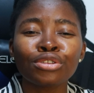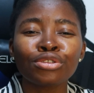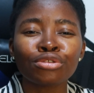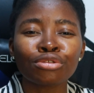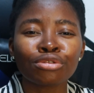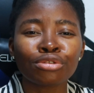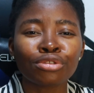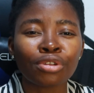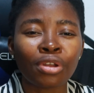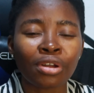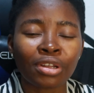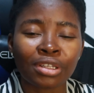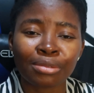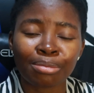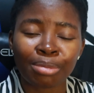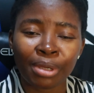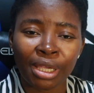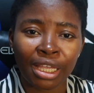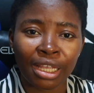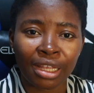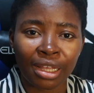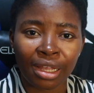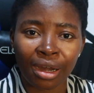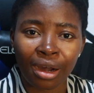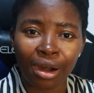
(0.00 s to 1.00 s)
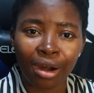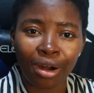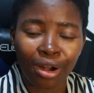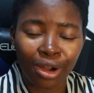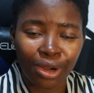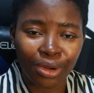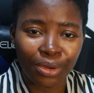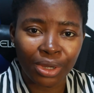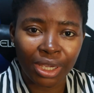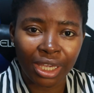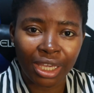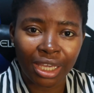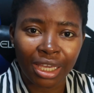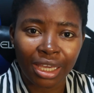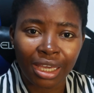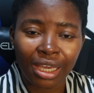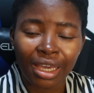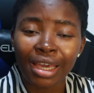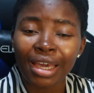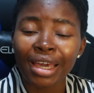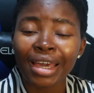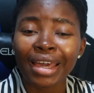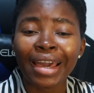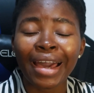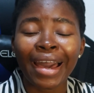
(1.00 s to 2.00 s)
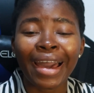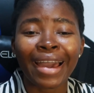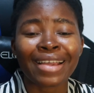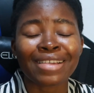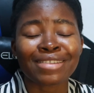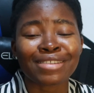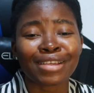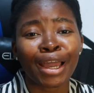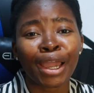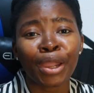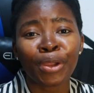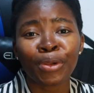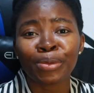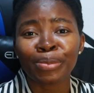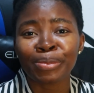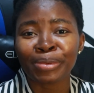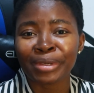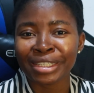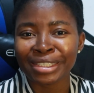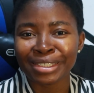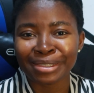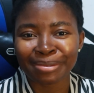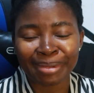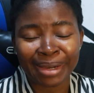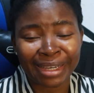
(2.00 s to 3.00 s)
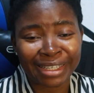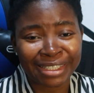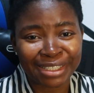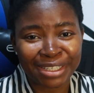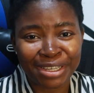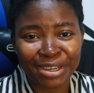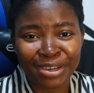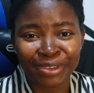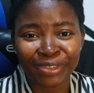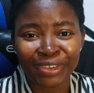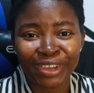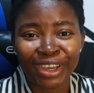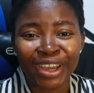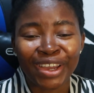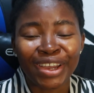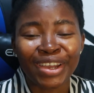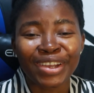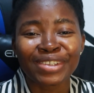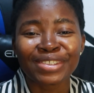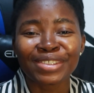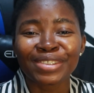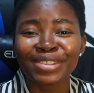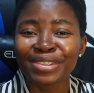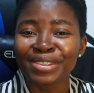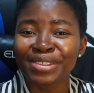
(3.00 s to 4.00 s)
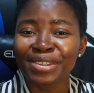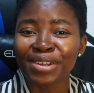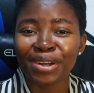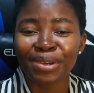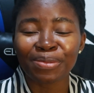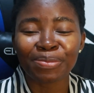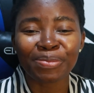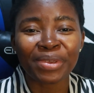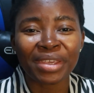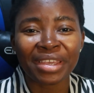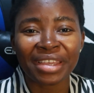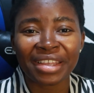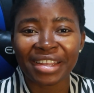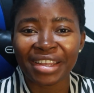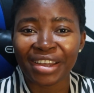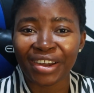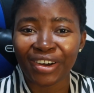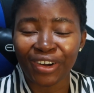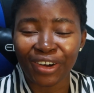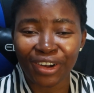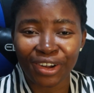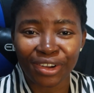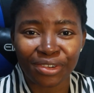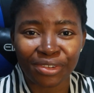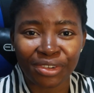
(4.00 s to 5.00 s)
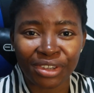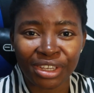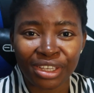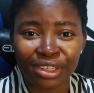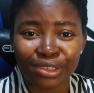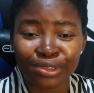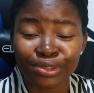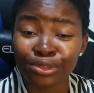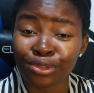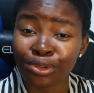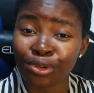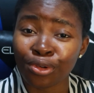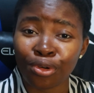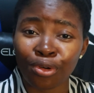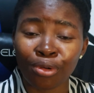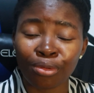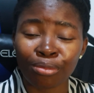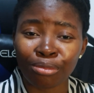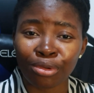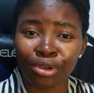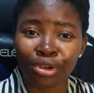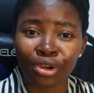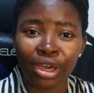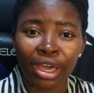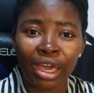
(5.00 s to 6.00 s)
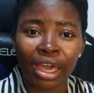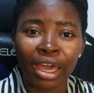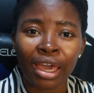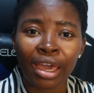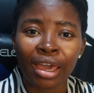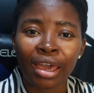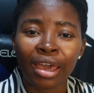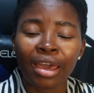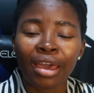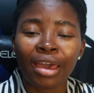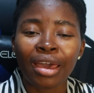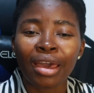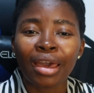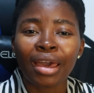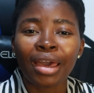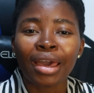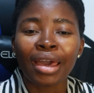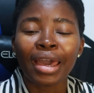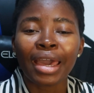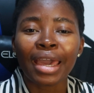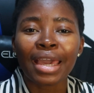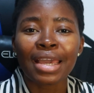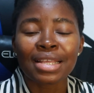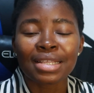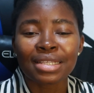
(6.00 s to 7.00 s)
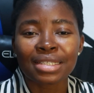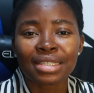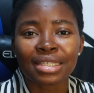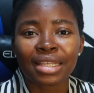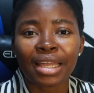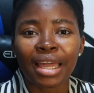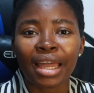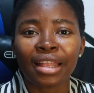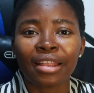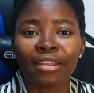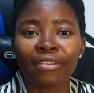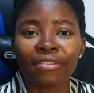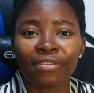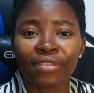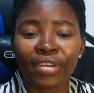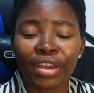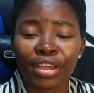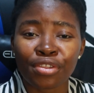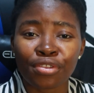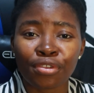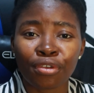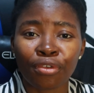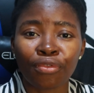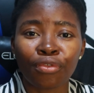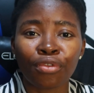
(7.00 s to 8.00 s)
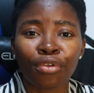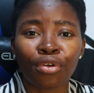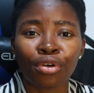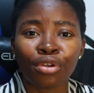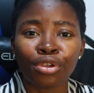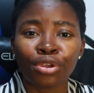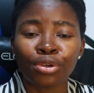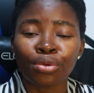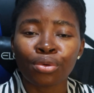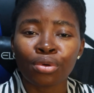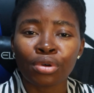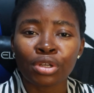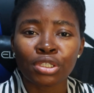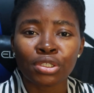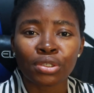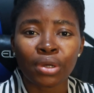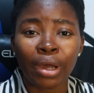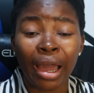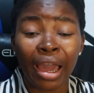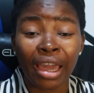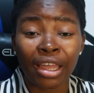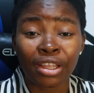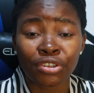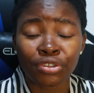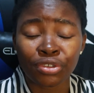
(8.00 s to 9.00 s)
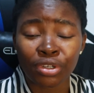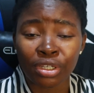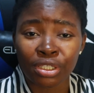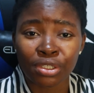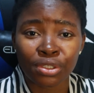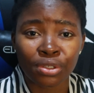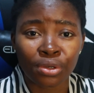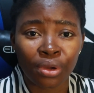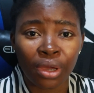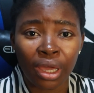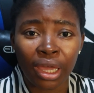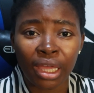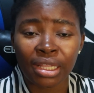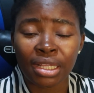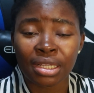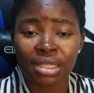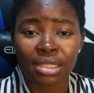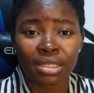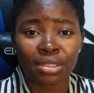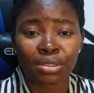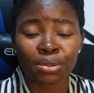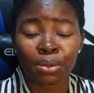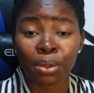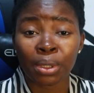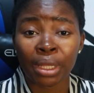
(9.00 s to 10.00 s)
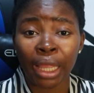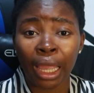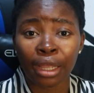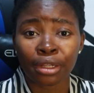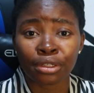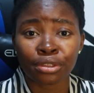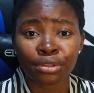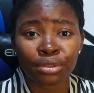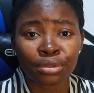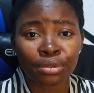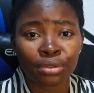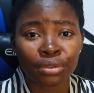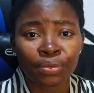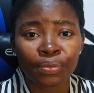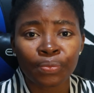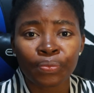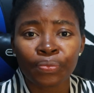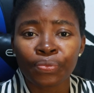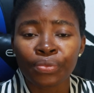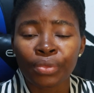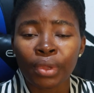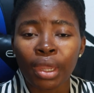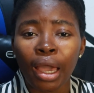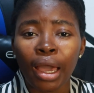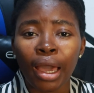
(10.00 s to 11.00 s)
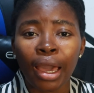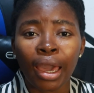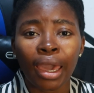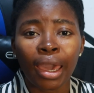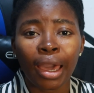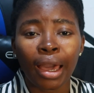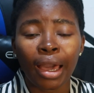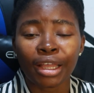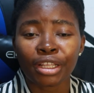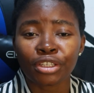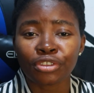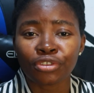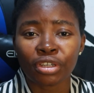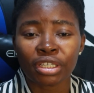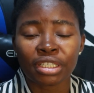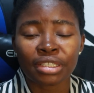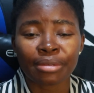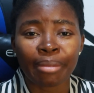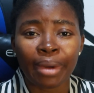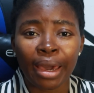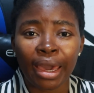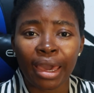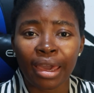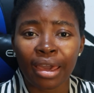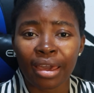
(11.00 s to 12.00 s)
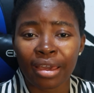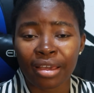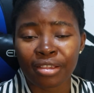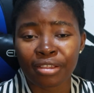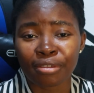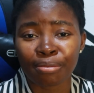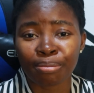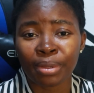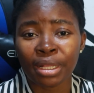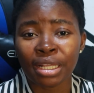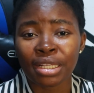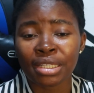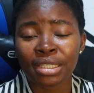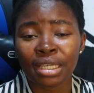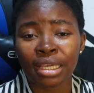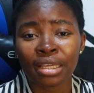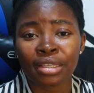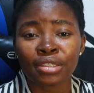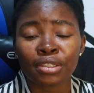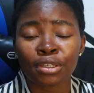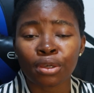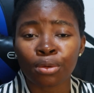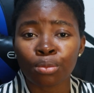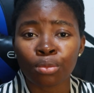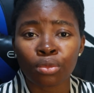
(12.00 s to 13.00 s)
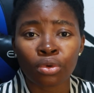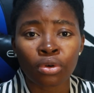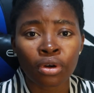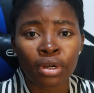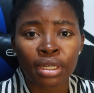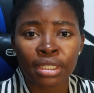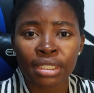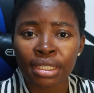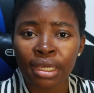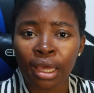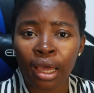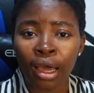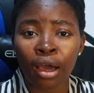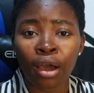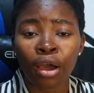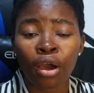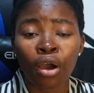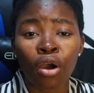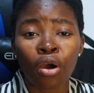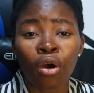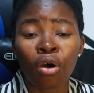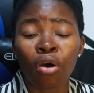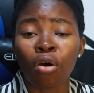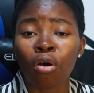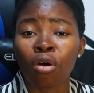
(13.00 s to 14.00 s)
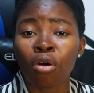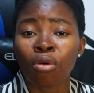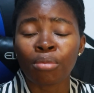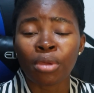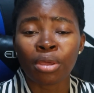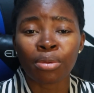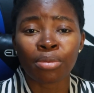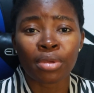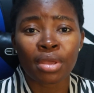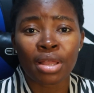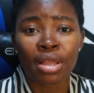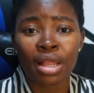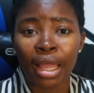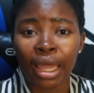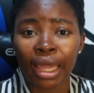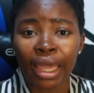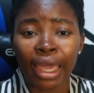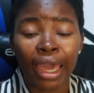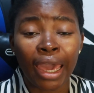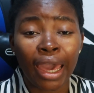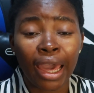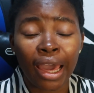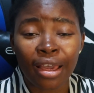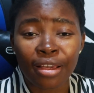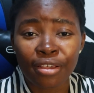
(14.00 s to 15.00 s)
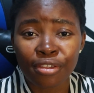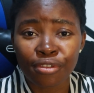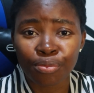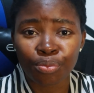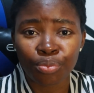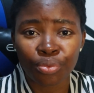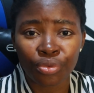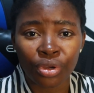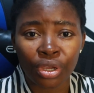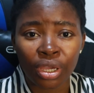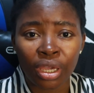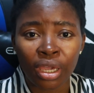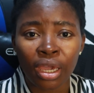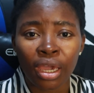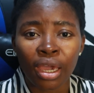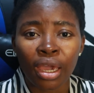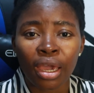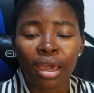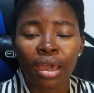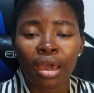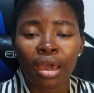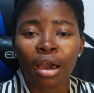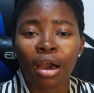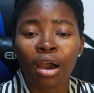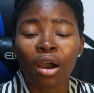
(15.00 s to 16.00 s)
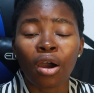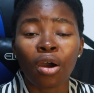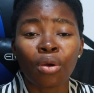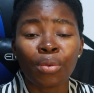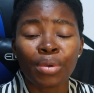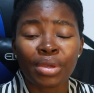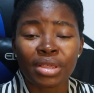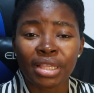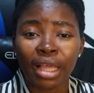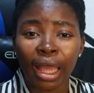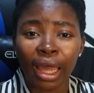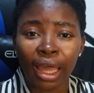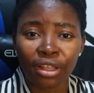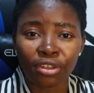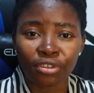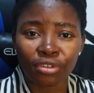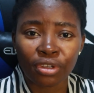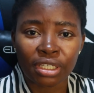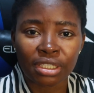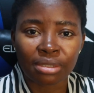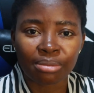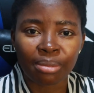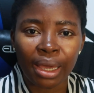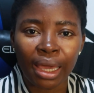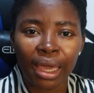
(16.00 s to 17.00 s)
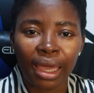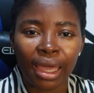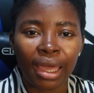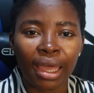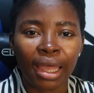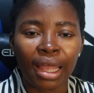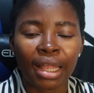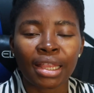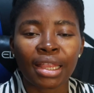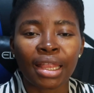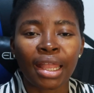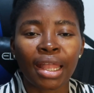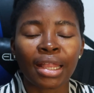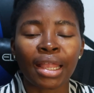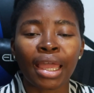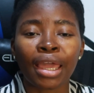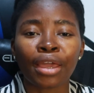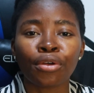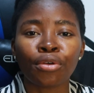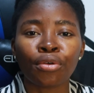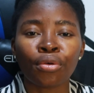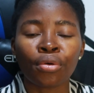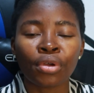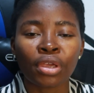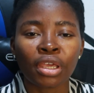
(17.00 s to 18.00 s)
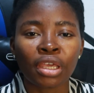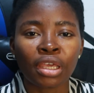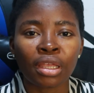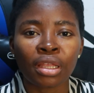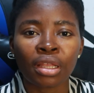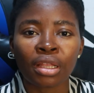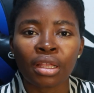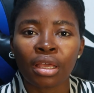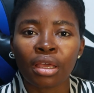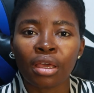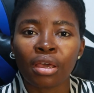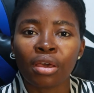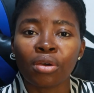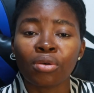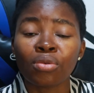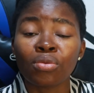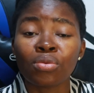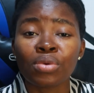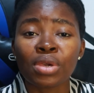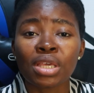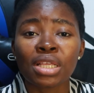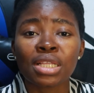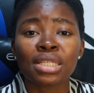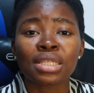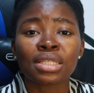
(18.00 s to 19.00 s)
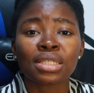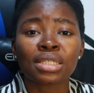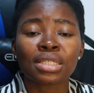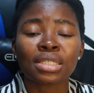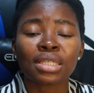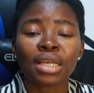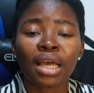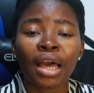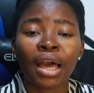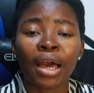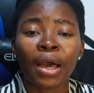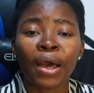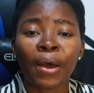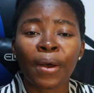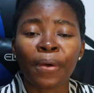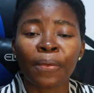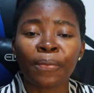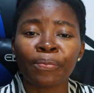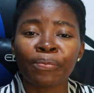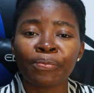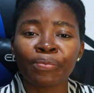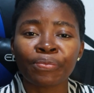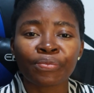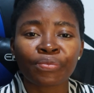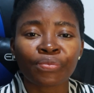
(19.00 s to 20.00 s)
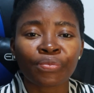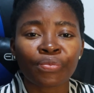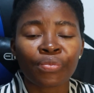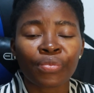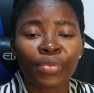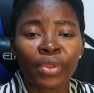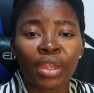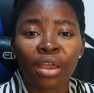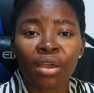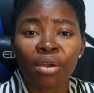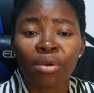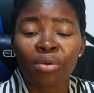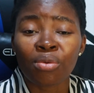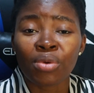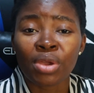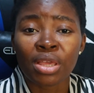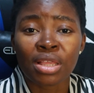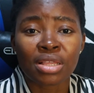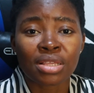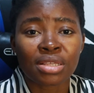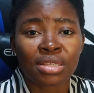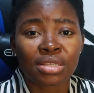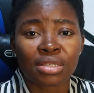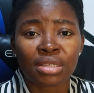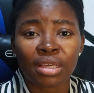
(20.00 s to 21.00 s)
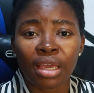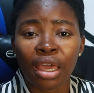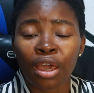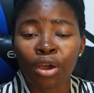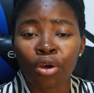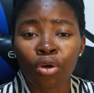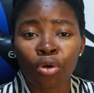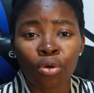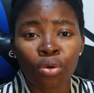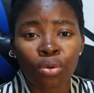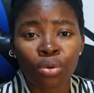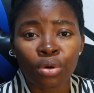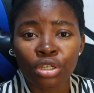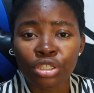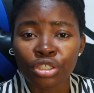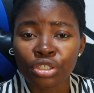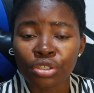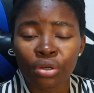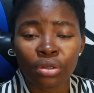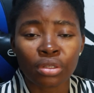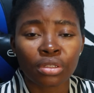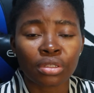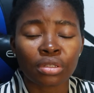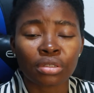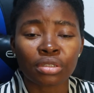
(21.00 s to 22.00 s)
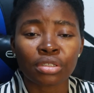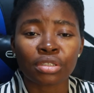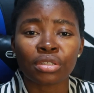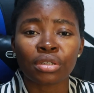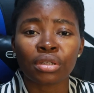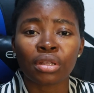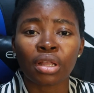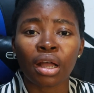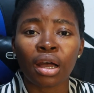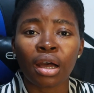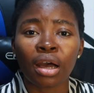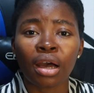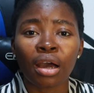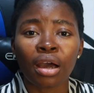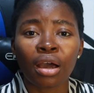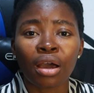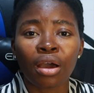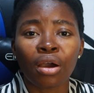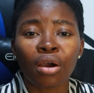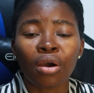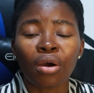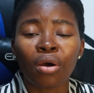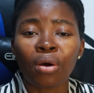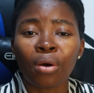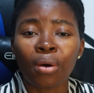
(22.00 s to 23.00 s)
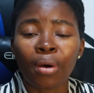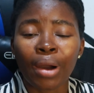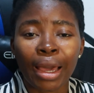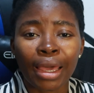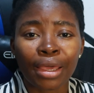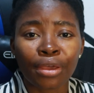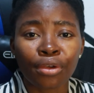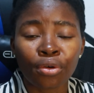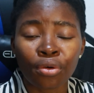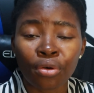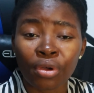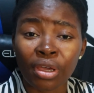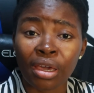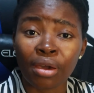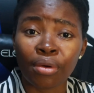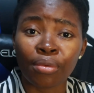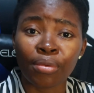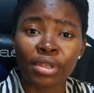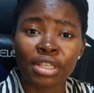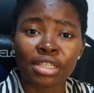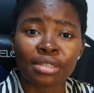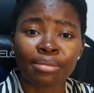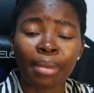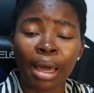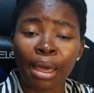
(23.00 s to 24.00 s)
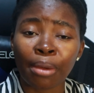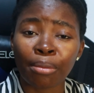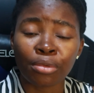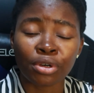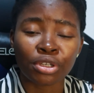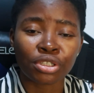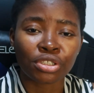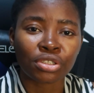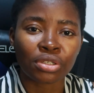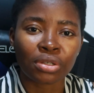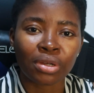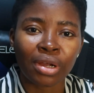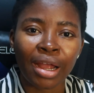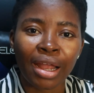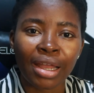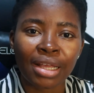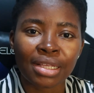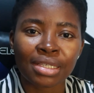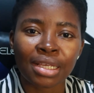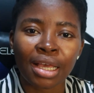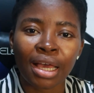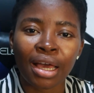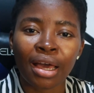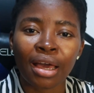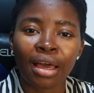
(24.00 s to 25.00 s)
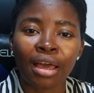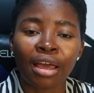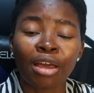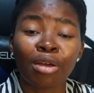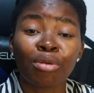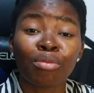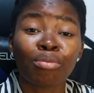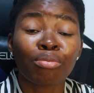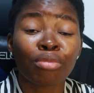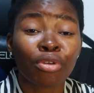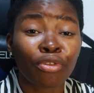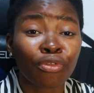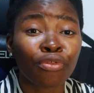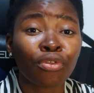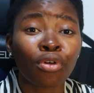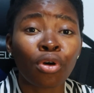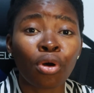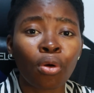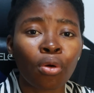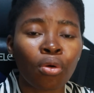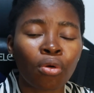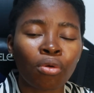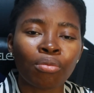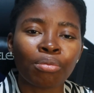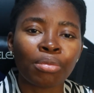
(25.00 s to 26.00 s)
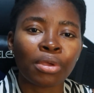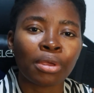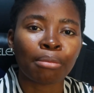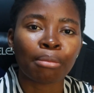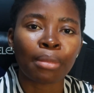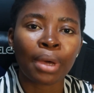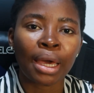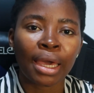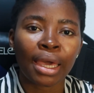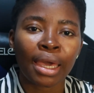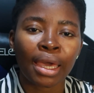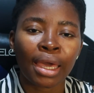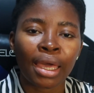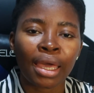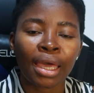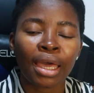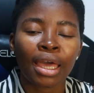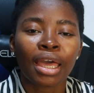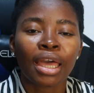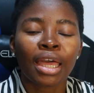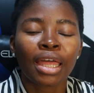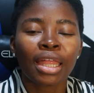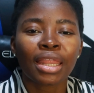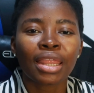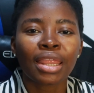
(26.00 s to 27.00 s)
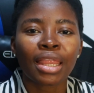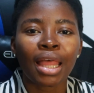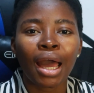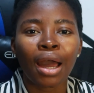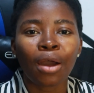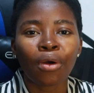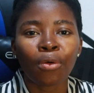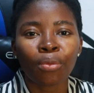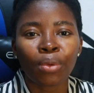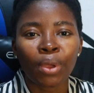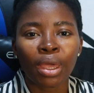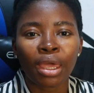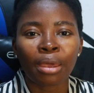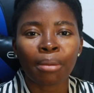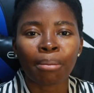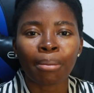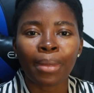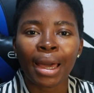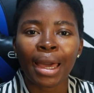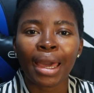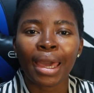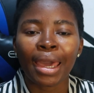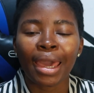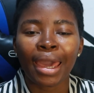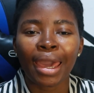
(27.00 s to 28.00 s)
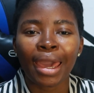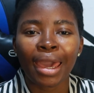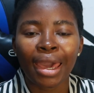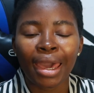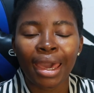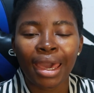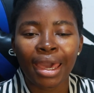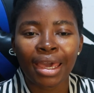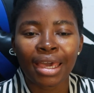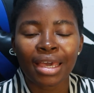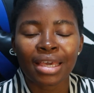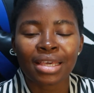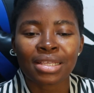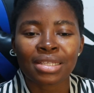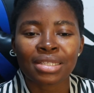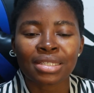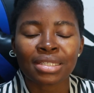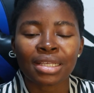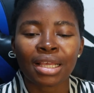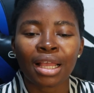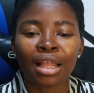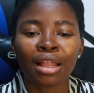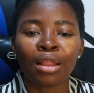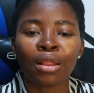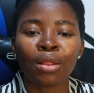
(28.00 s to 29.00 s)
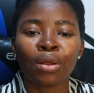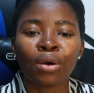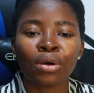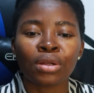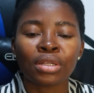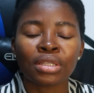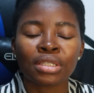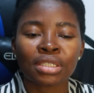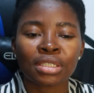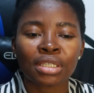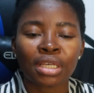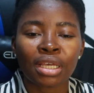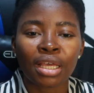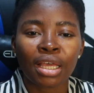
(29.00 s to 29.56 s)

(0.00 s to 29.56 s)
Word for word: do not be in a hurry guys i repeat myself do not be in a hurry to comb your hair instead first of all you want to hydrate your hair this is what i do i hydrate my hair split in some water or maybe like a hairspray i always hydrate my hair and then i go in with um with a co-wash conditioner or i go in with my moisturizer before combing my hair that way my hair is a lot